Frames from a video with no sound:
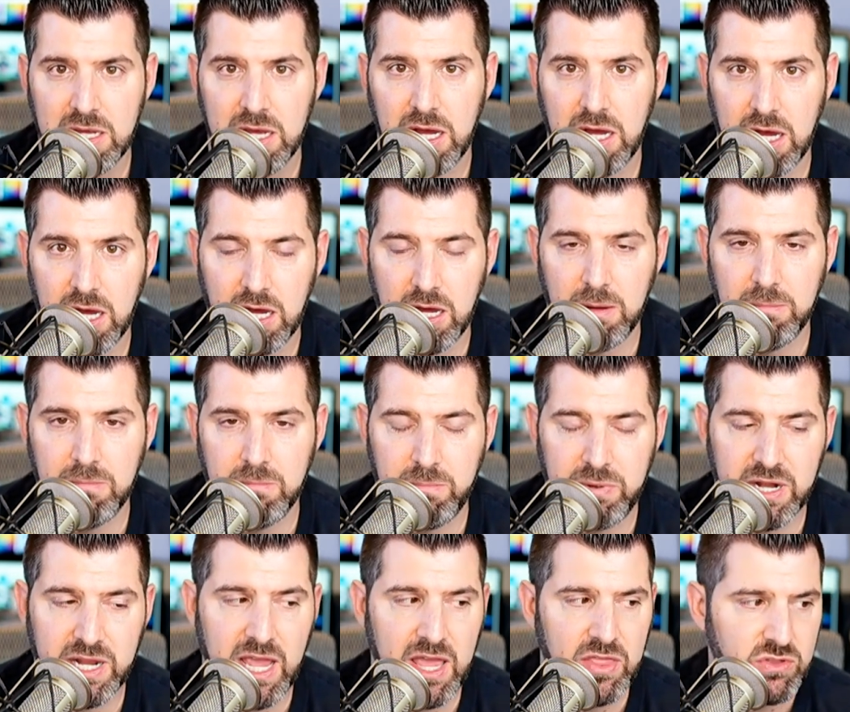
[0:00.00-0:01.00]
Um,
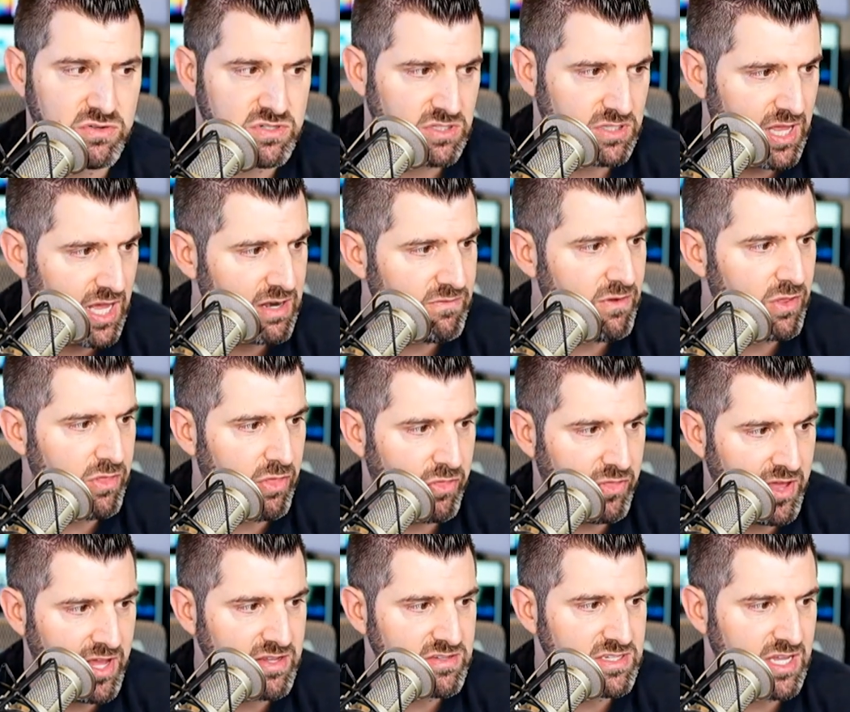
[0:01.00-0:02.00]
but again, there's a lot of other
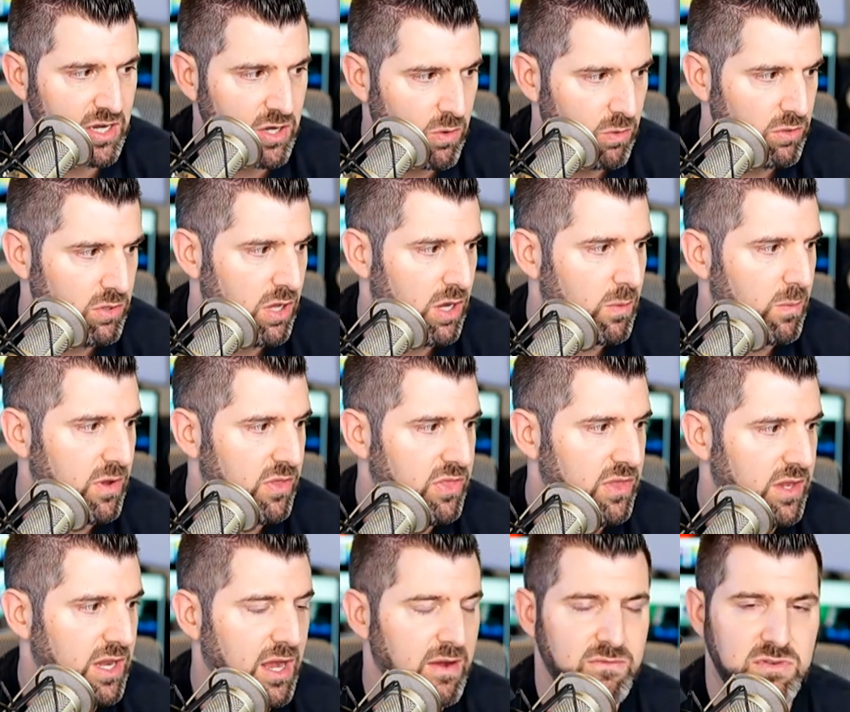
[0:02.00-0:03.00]
things that go along with
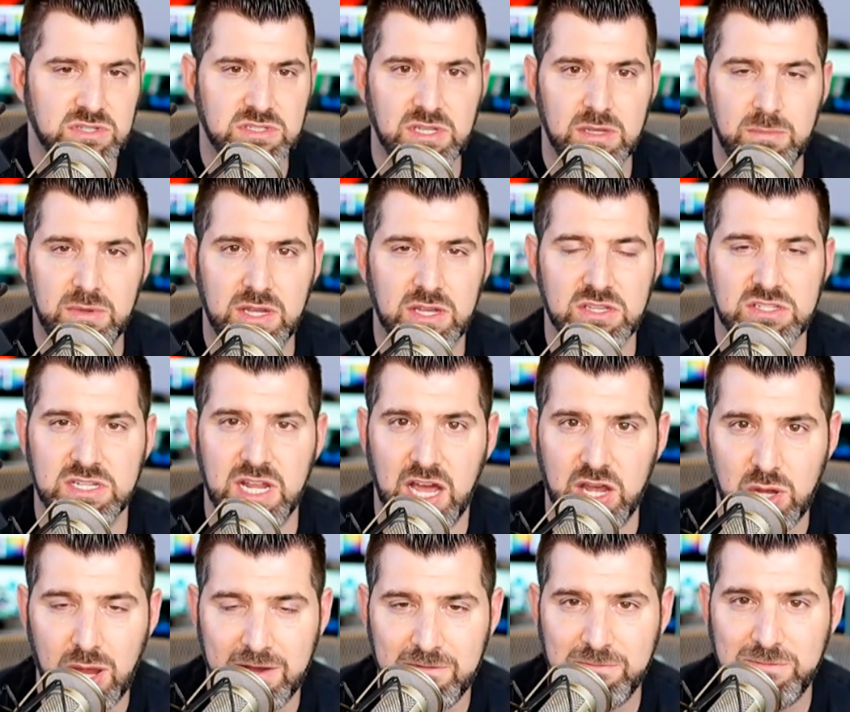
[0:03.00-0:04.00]
it, obviously, because now
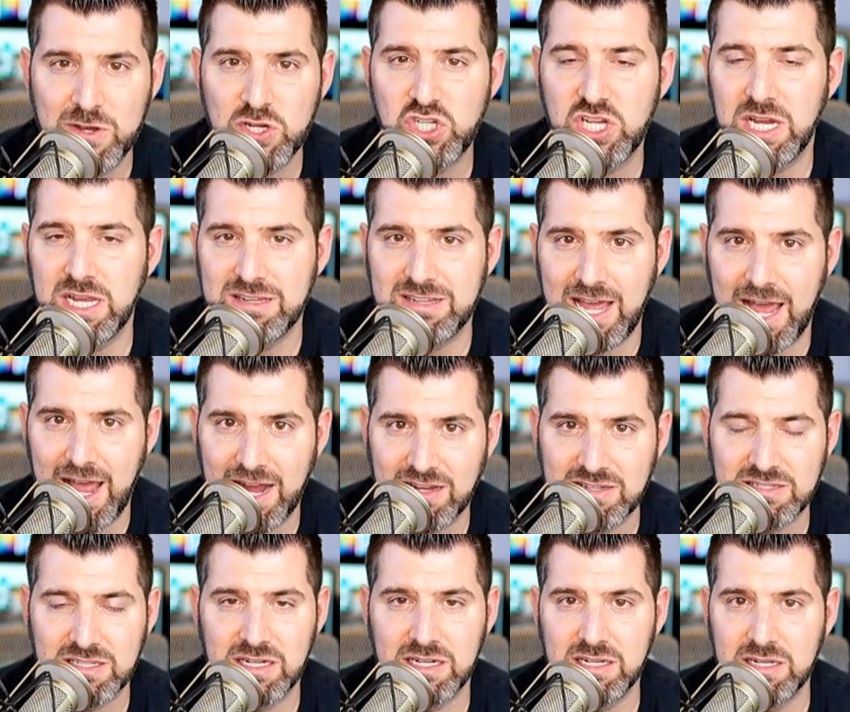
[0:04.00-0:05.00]
you have phishing
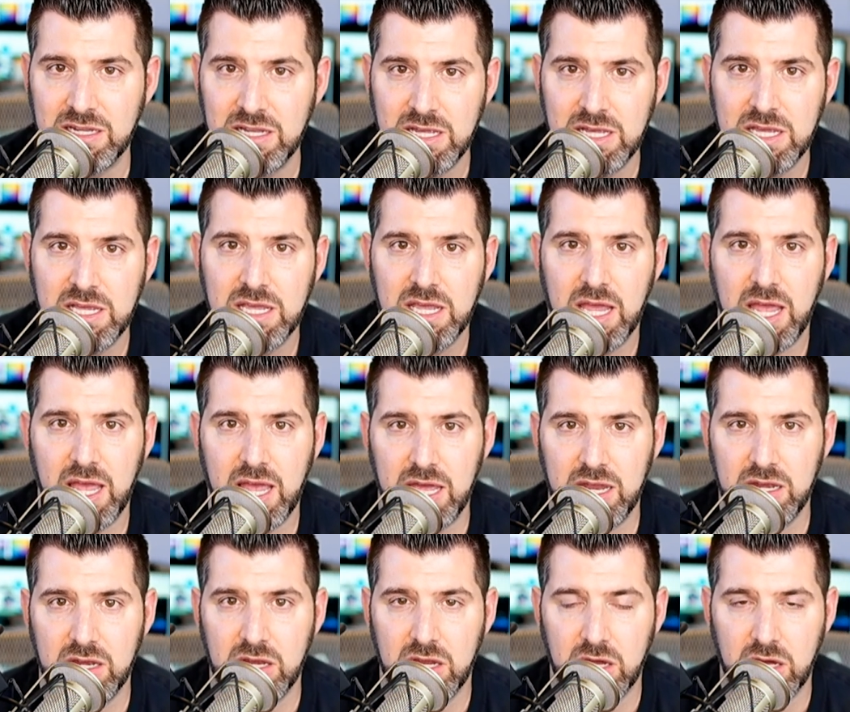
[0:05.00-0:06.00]
attacks and
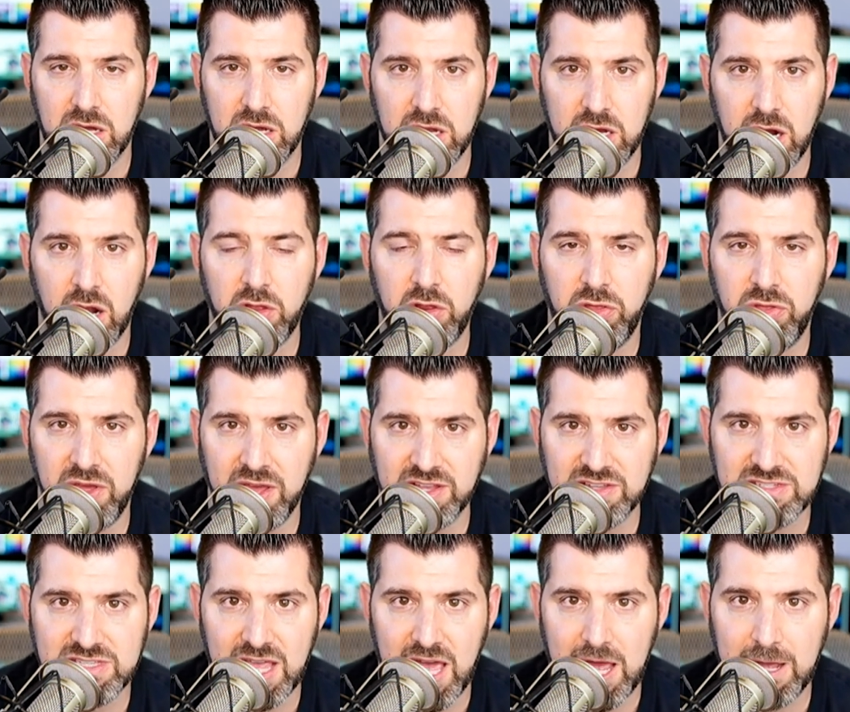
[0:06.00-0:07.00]
and uh, you know, other
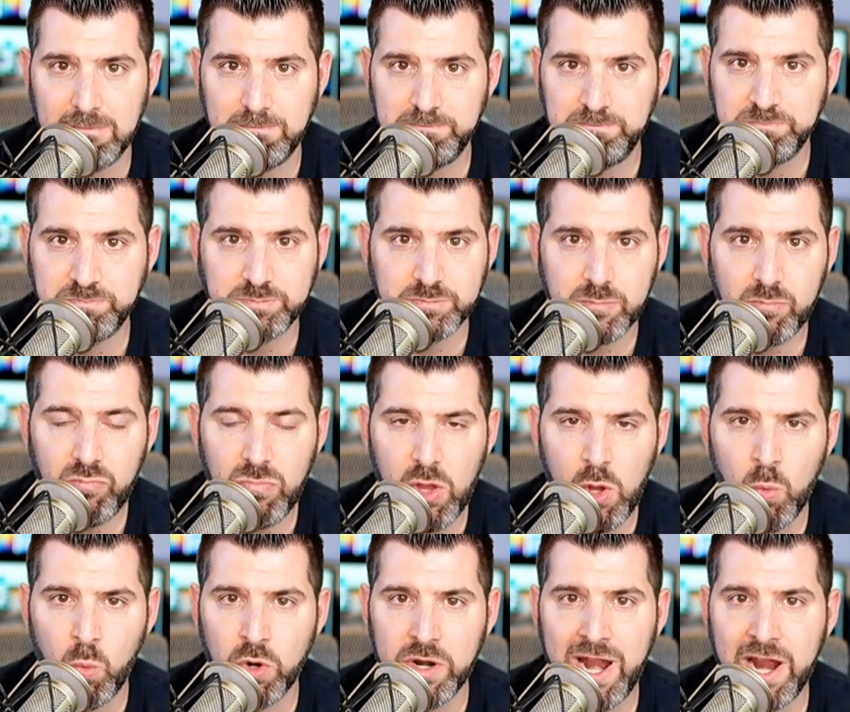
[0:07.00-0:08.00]
things that
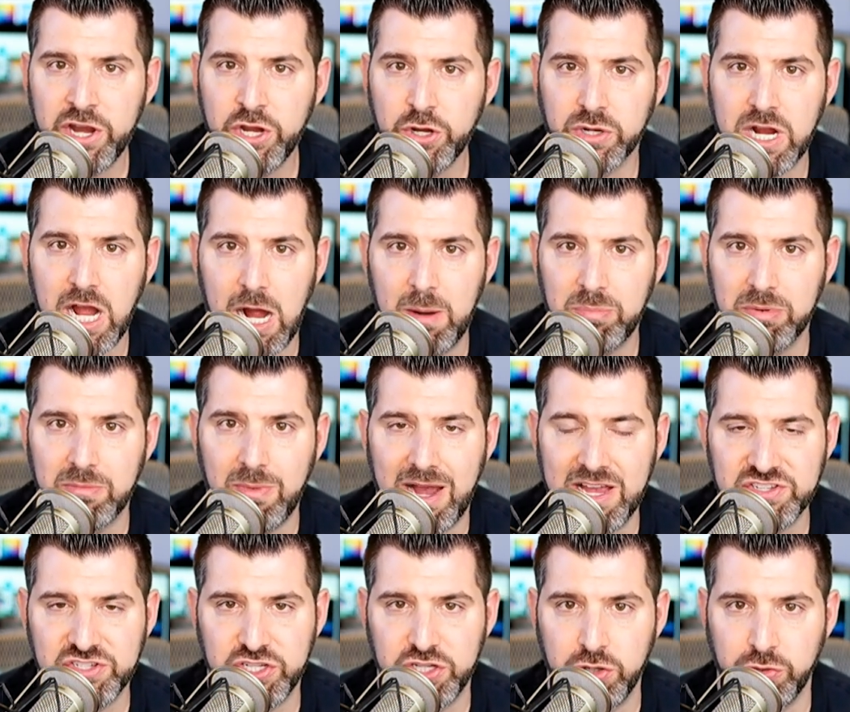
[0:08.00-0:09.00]
where now you're
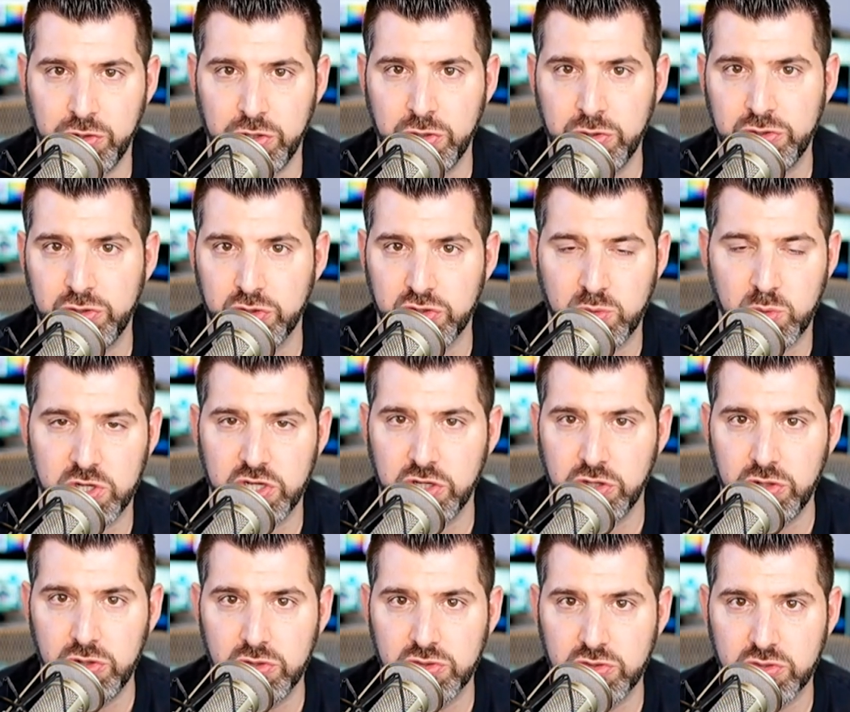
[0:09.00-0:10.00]
compromising your users, where your
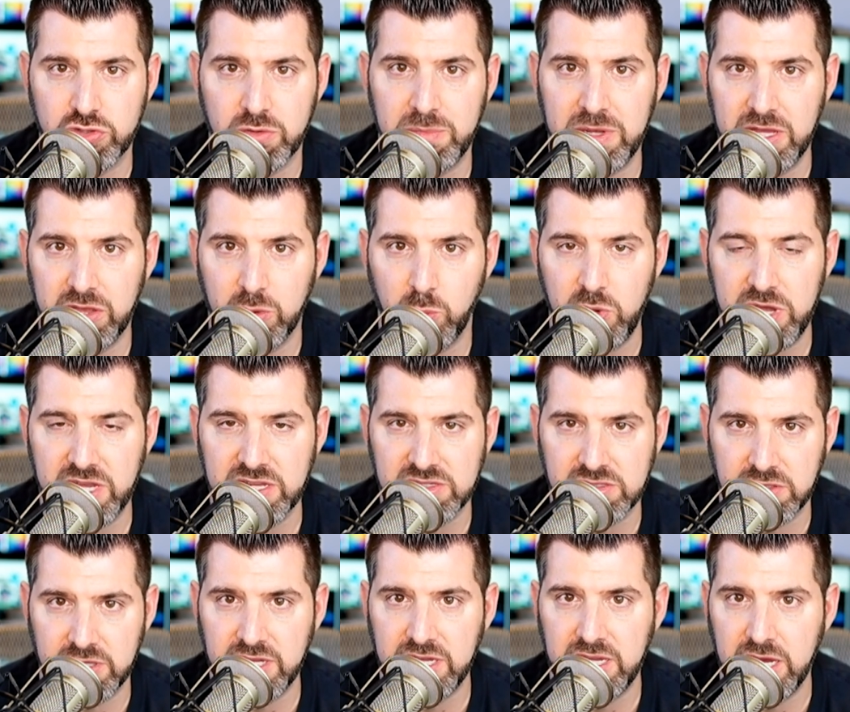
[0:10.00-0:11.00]
users are being the
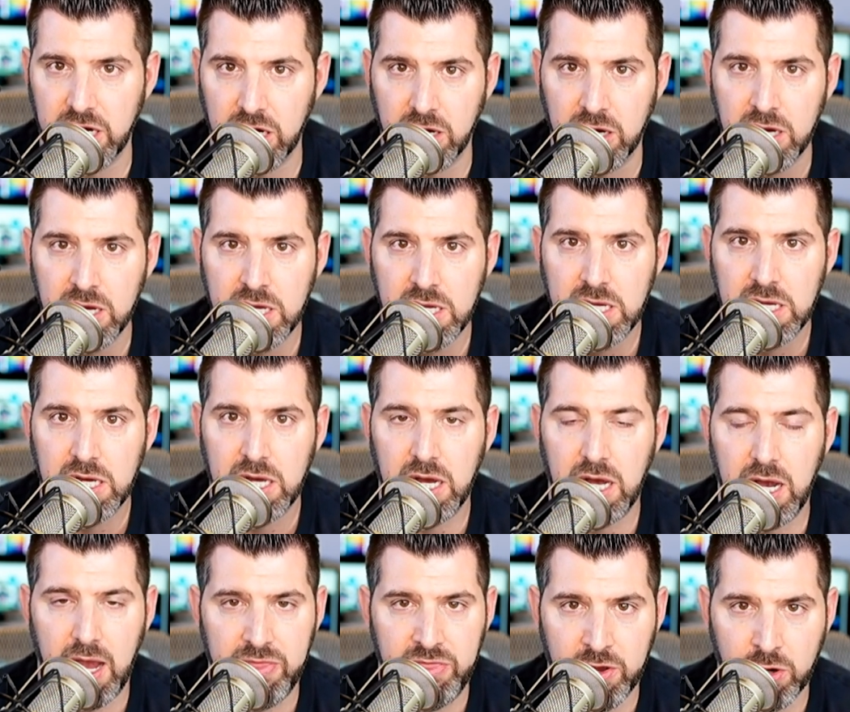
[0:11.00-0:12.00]
weakest link here,
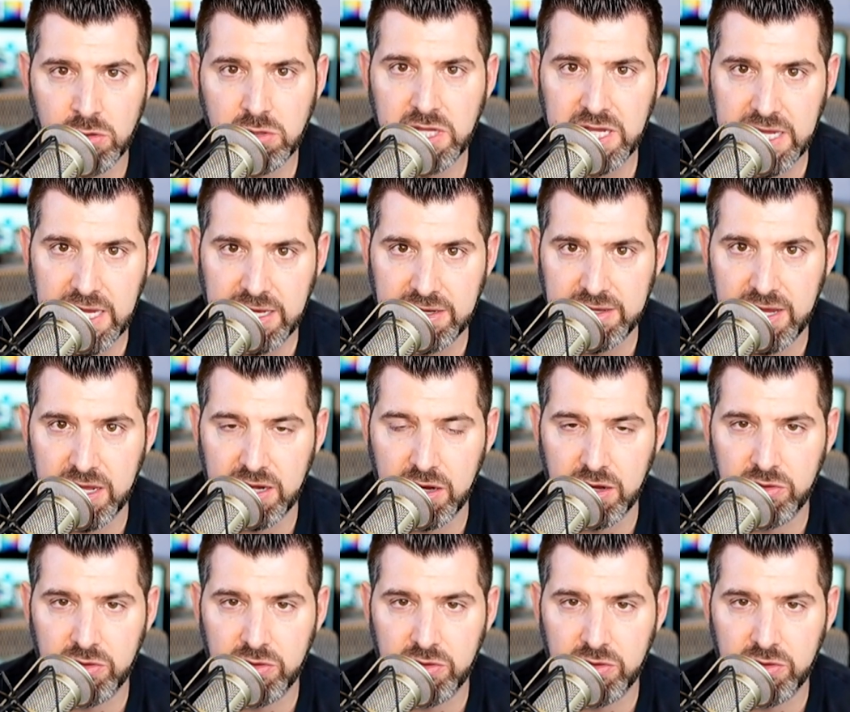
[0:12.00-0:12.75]
uh, and they're leaking data.